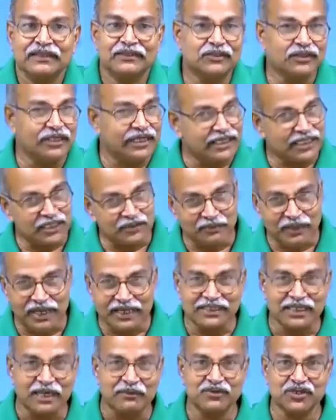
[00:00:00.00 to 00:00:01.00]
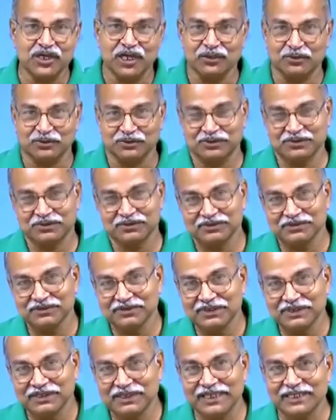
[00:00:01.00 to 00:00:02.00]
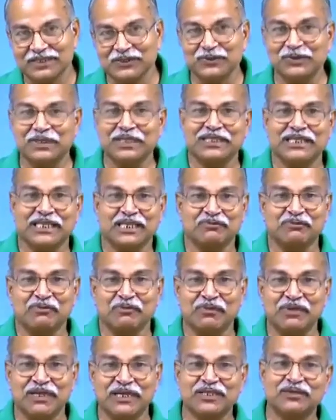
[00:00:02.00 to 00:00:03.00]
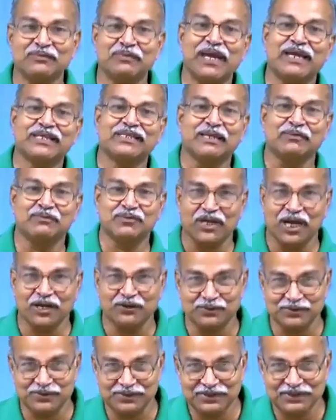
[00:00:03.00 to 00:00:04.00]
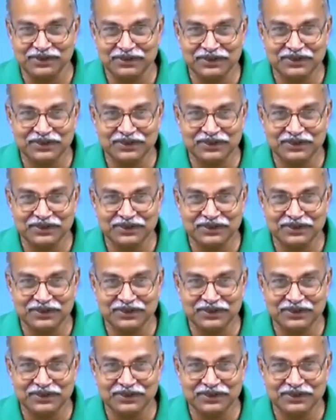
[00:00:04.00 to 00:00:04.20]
So let us make some shadows. Let's do this experiment. Let's make some shadows.